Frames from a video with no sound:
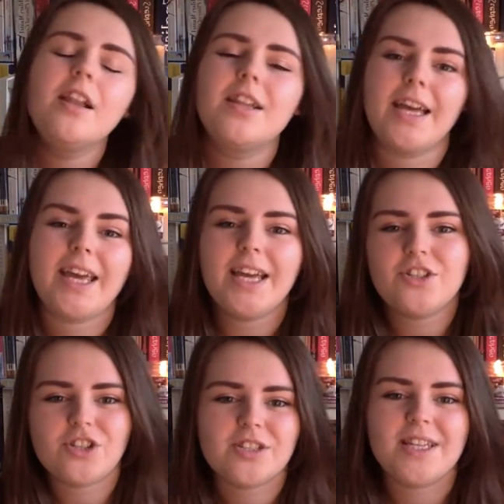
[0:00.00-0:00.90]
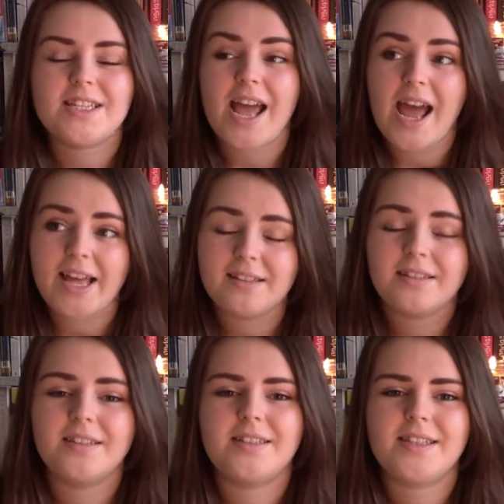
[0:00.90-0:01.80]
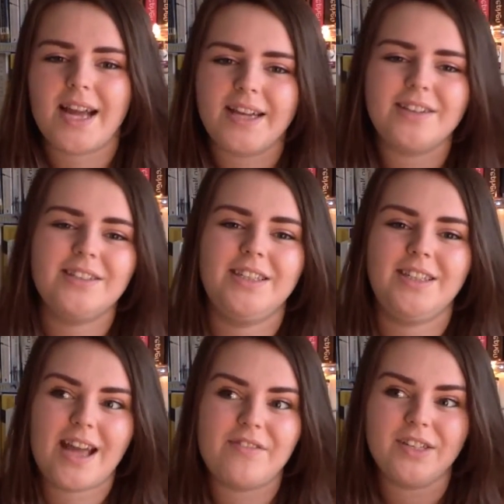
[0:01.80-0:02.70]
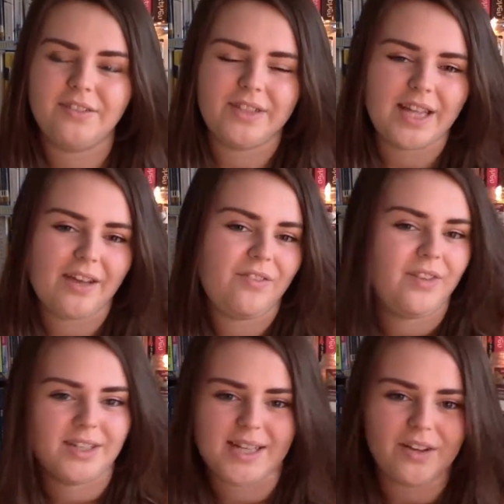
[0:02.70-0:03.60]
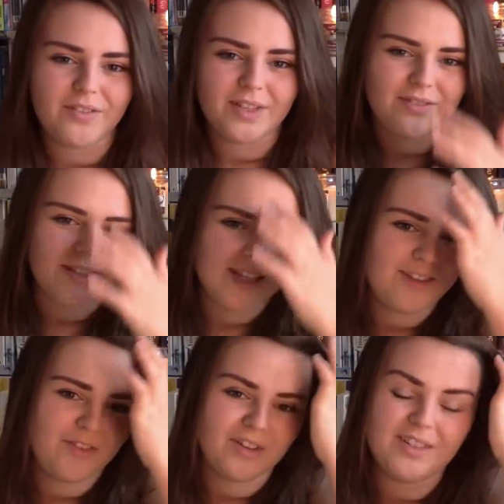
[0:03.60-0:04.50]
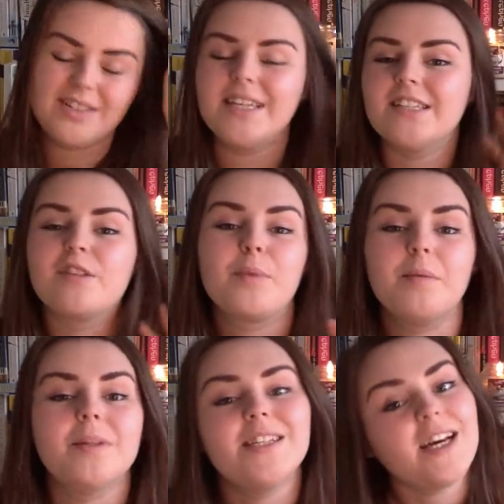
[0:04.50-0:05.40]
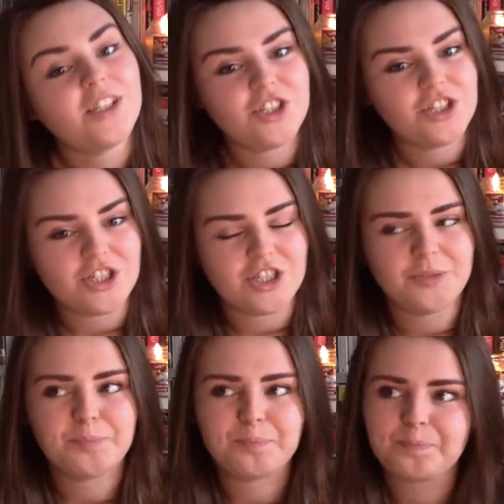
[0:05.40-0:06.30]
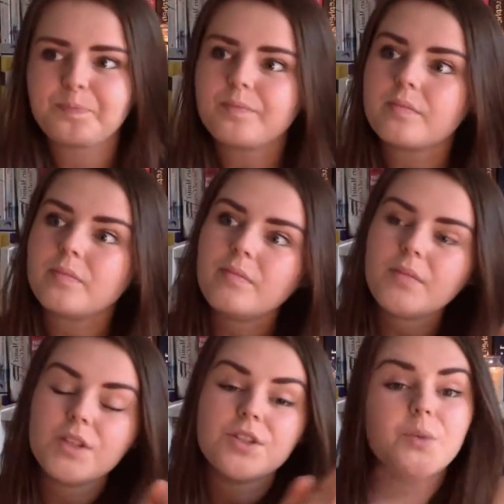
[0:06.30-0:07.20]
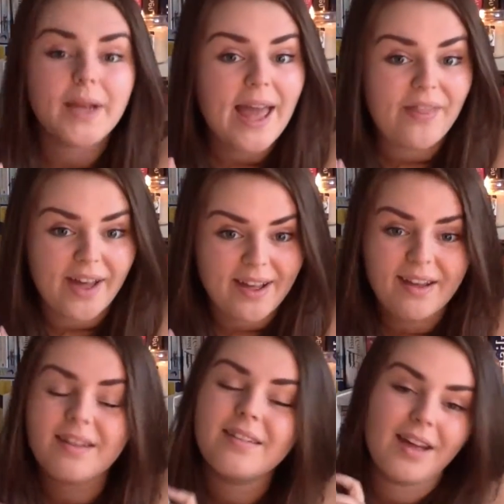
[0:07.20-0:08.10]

Like, it's just this endless cycle, and you never live in life for yourself. You live in life for all these things that people are telling you to do. So I get that.